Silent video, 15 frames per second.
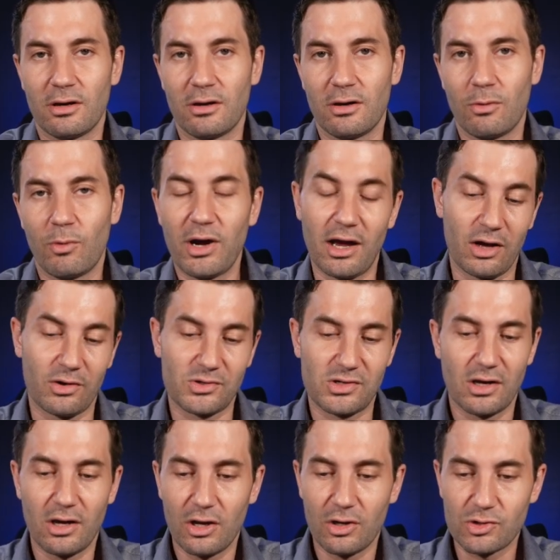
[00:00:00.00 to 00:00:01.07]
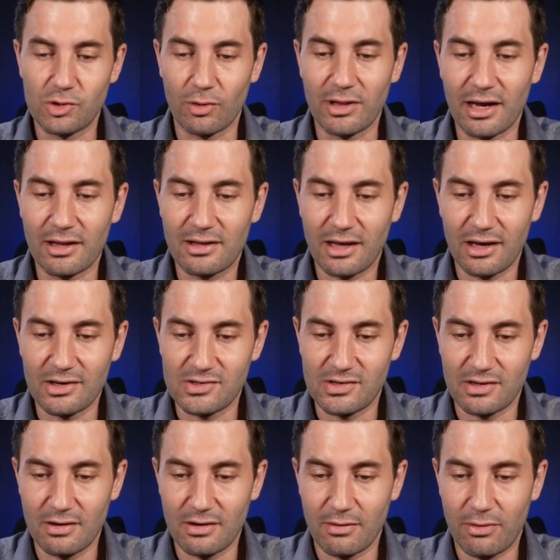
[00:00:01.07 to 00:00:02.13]
warehouse. So in that case,
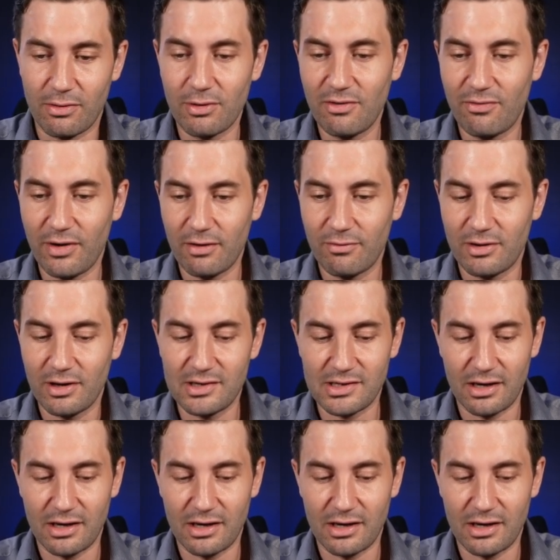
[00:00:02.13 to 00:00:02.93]
35 days,